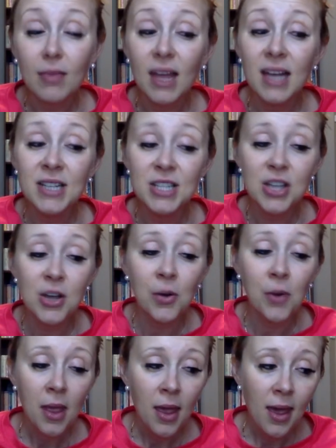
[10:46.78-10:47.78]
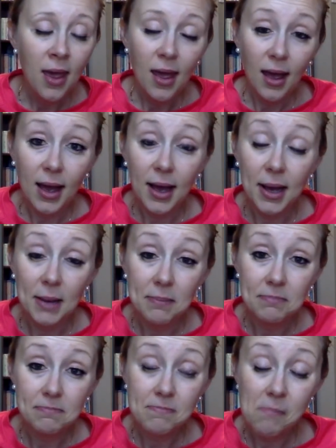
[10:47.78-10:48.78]
And so,
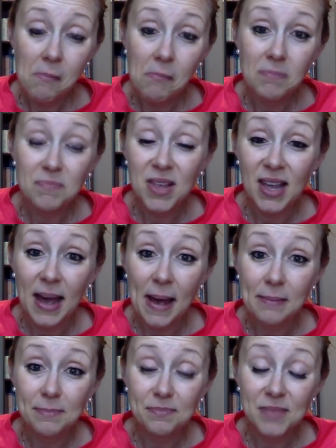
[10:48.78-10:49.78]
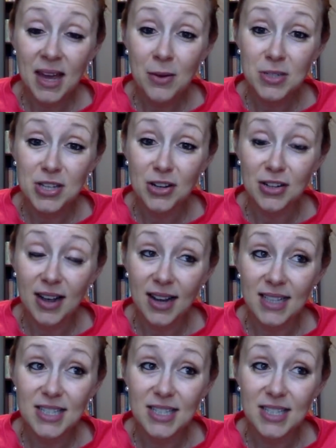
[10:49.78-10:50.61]
yeah, that was our night.